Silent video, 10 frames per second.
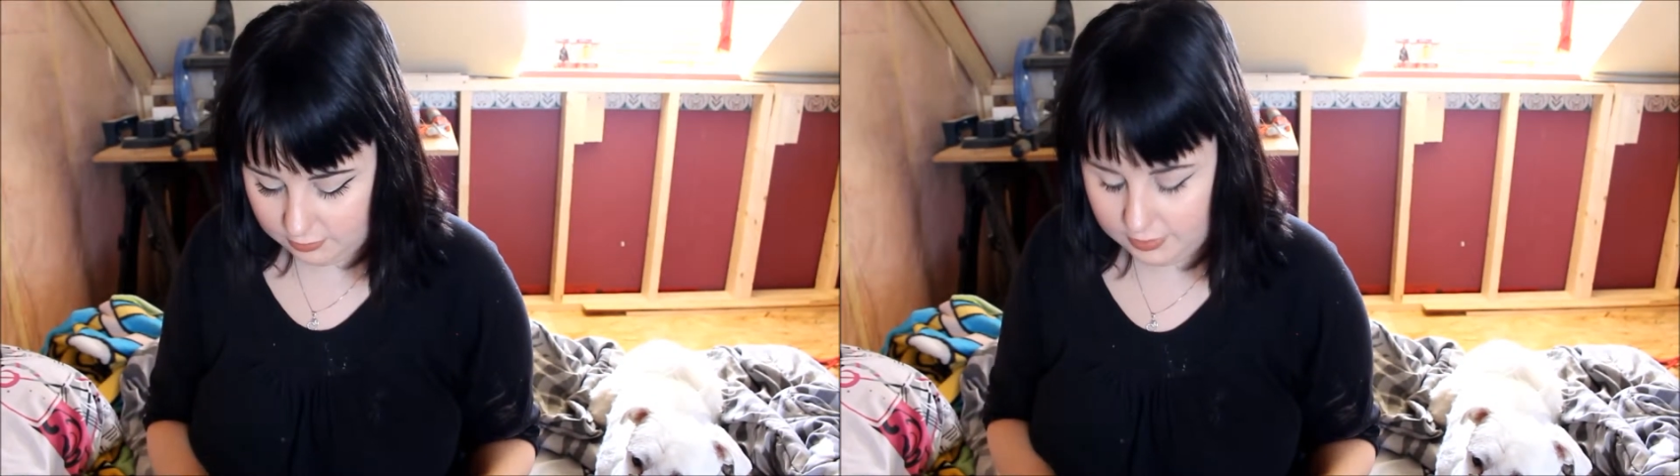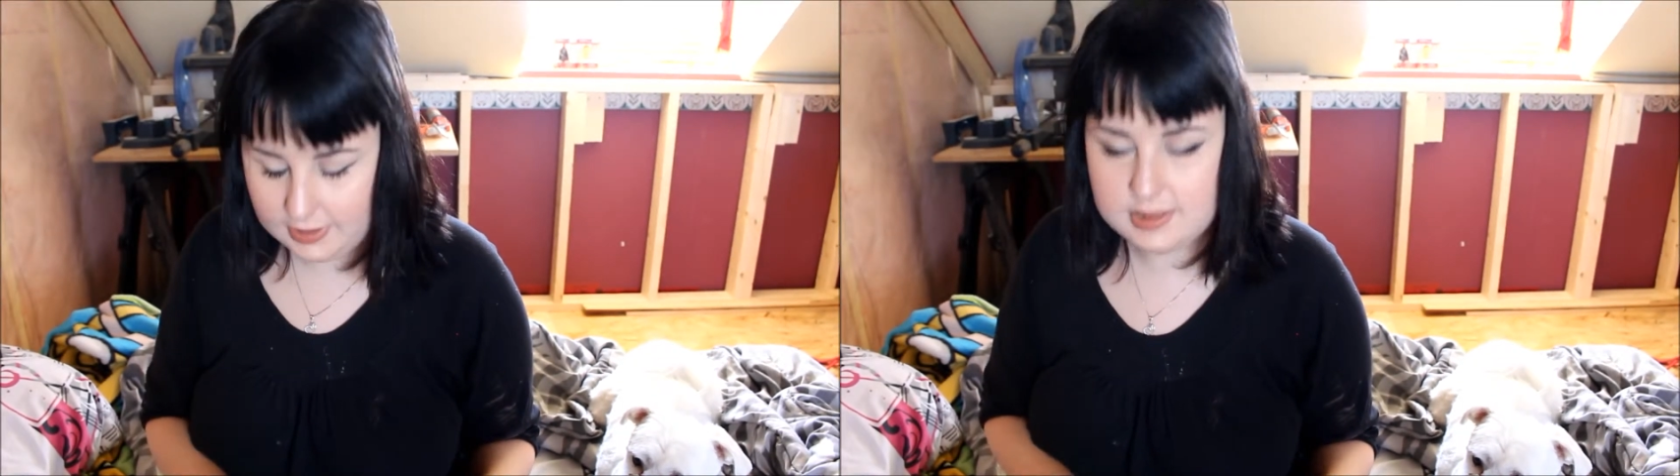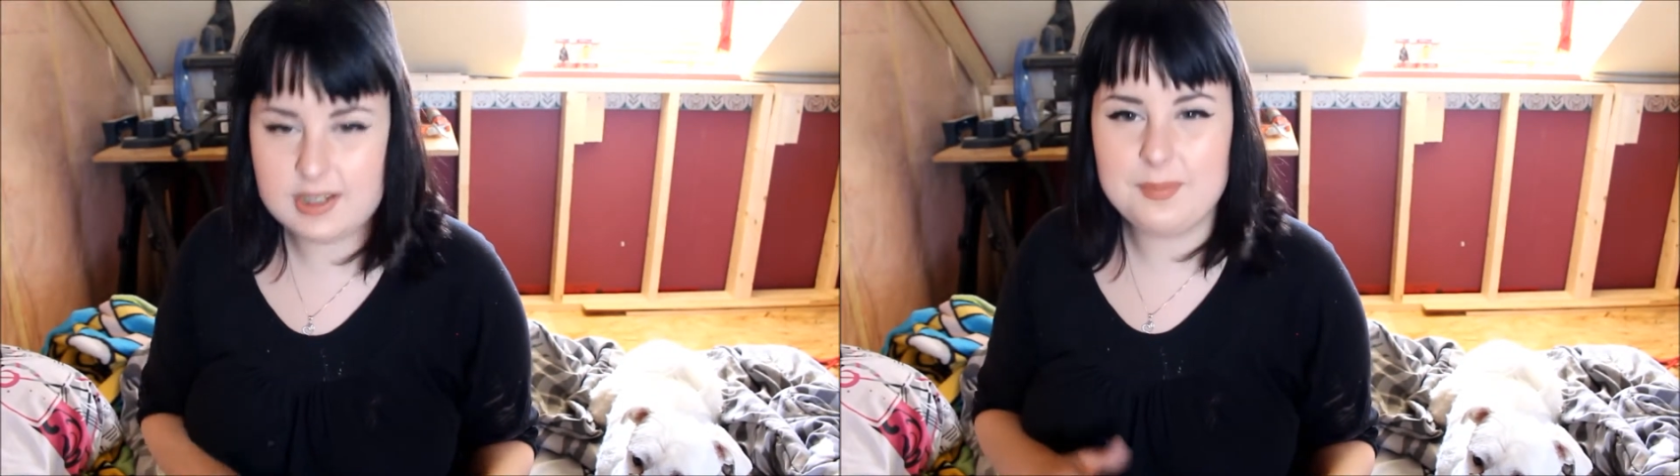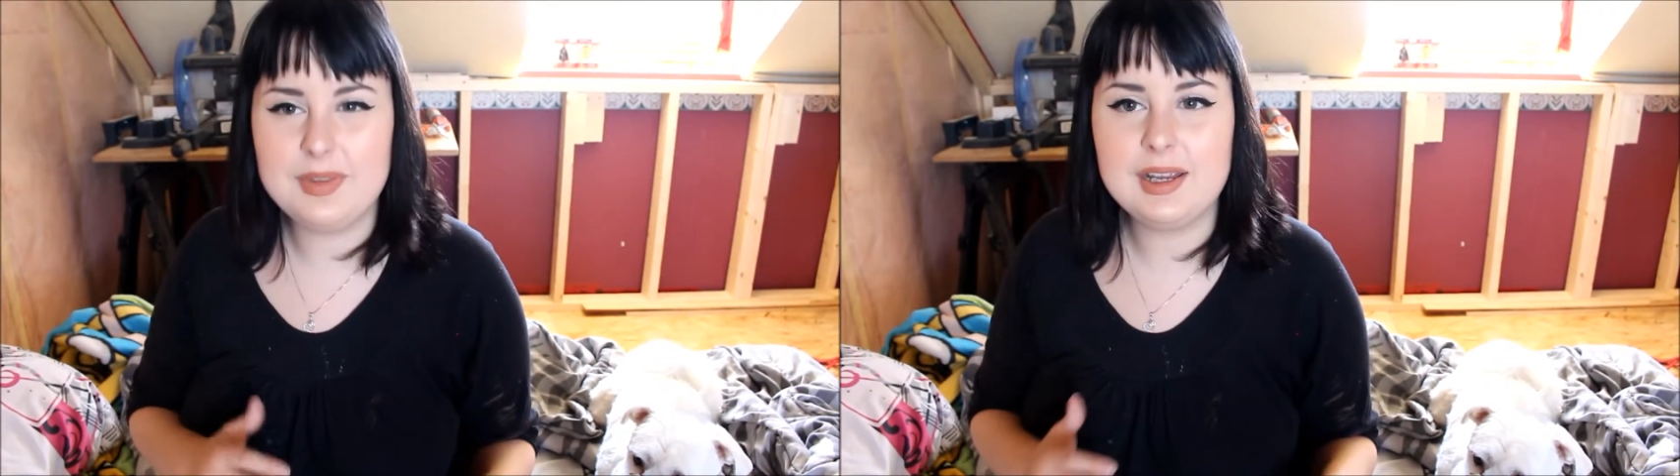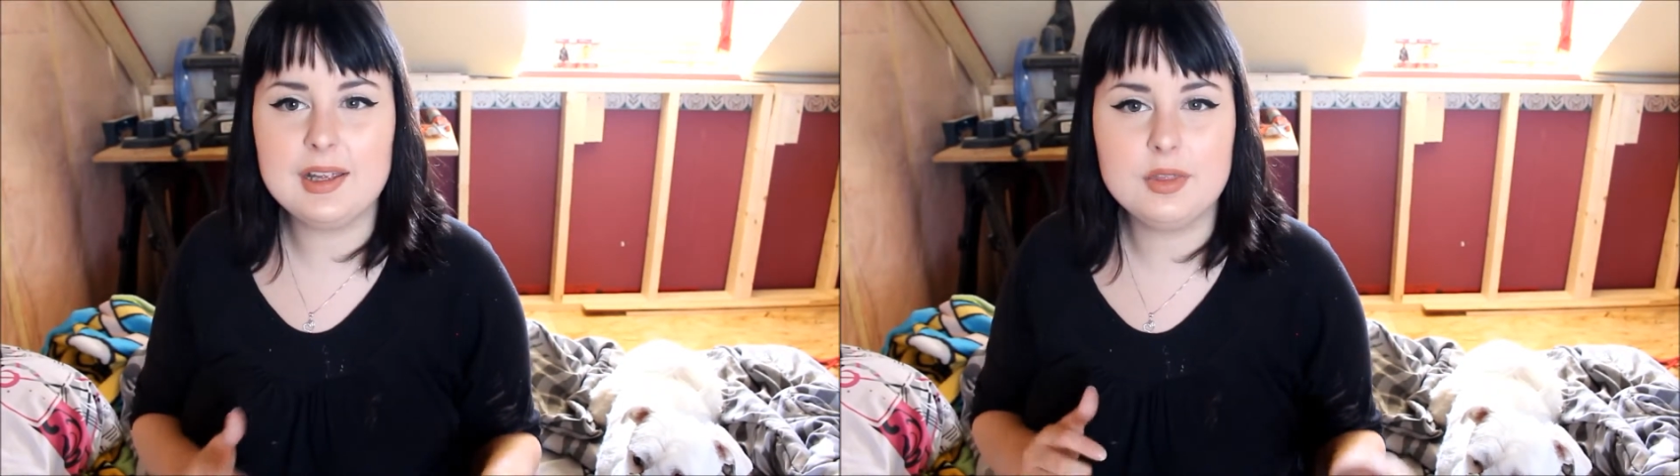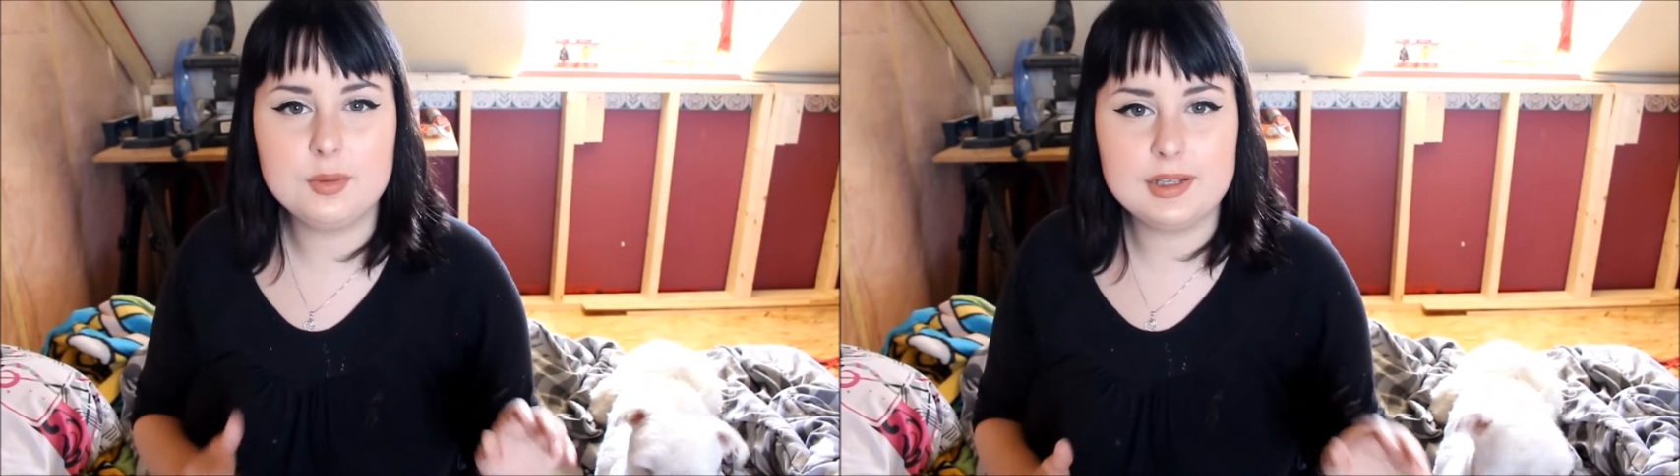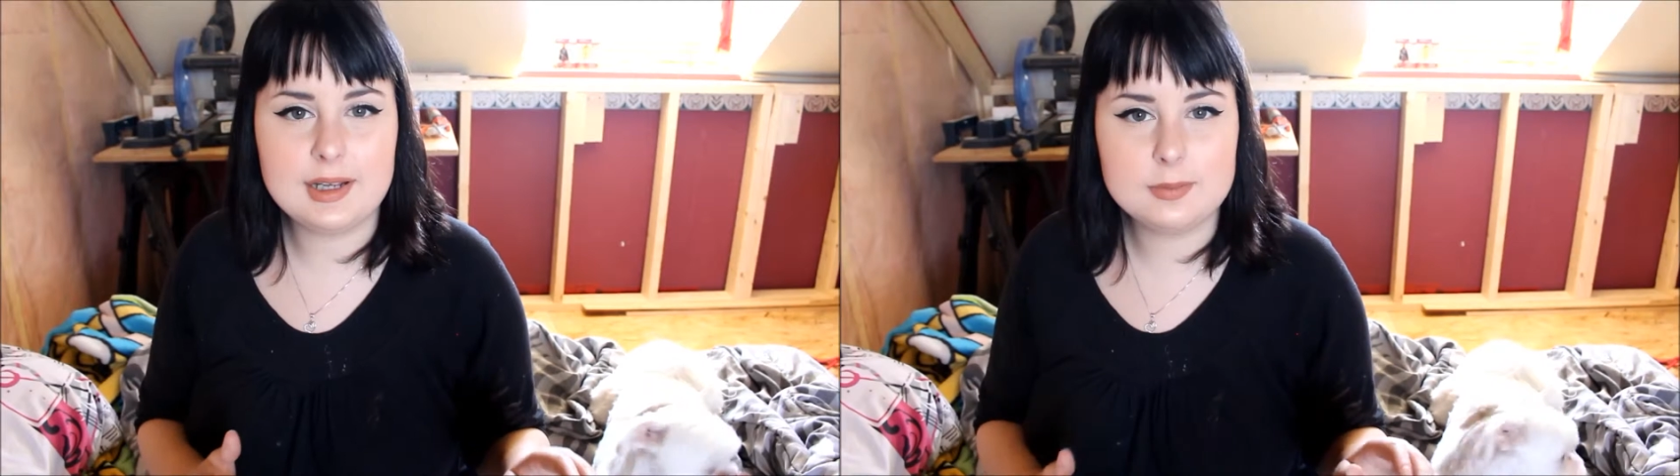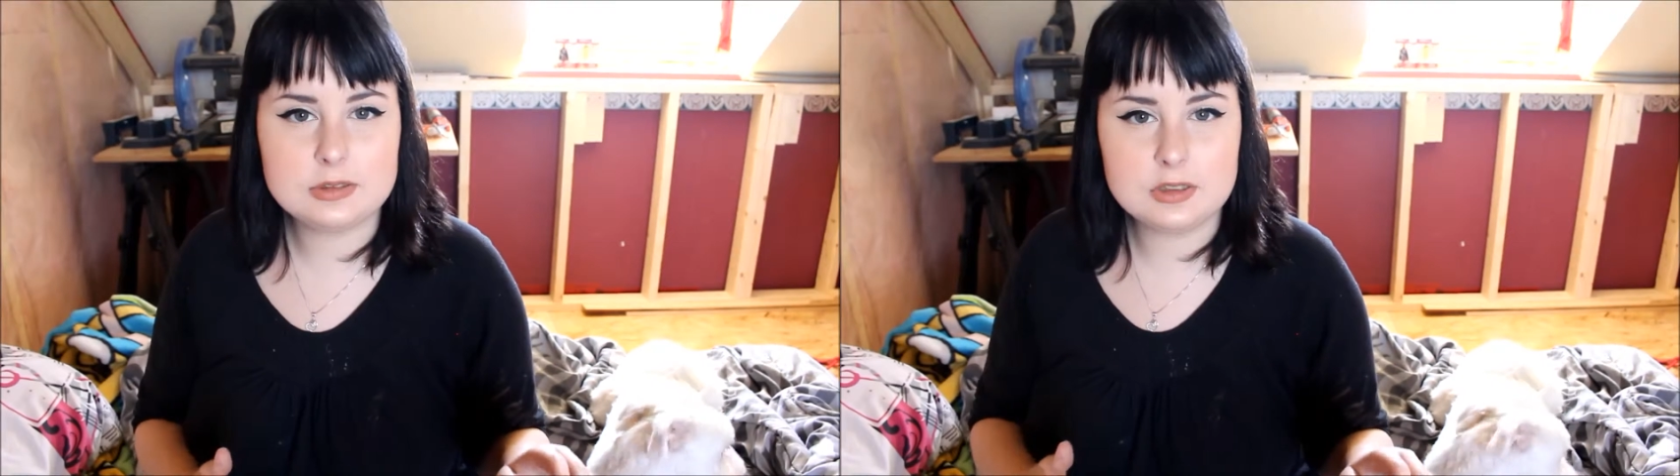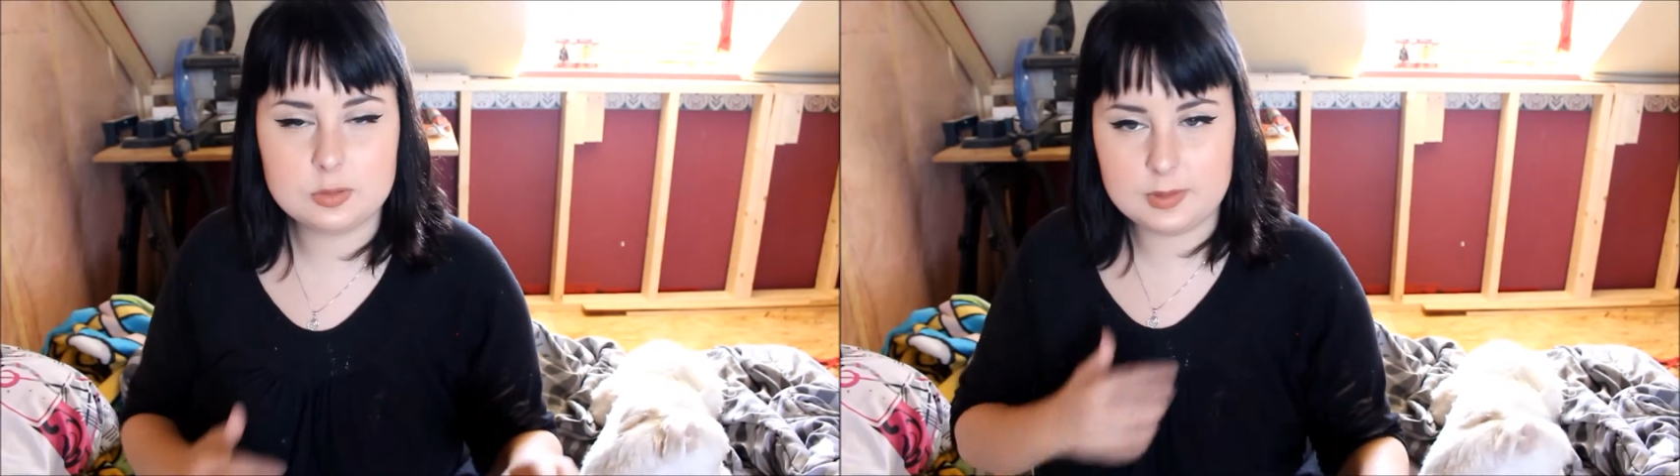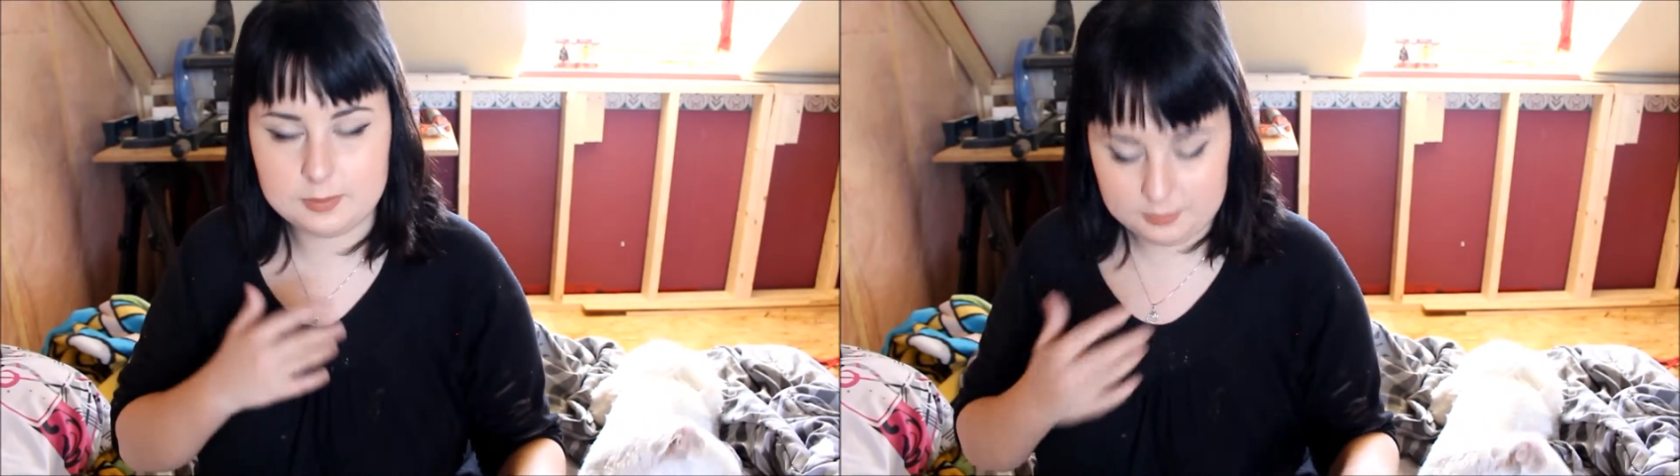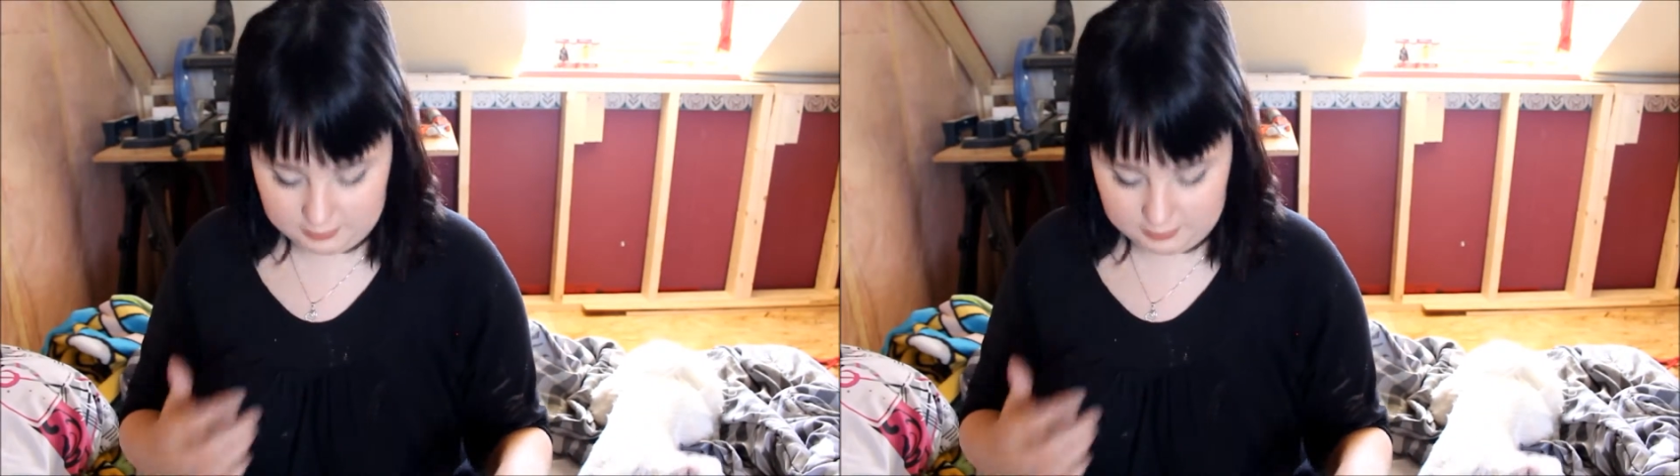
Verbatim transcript: create some Naked 3 types looks with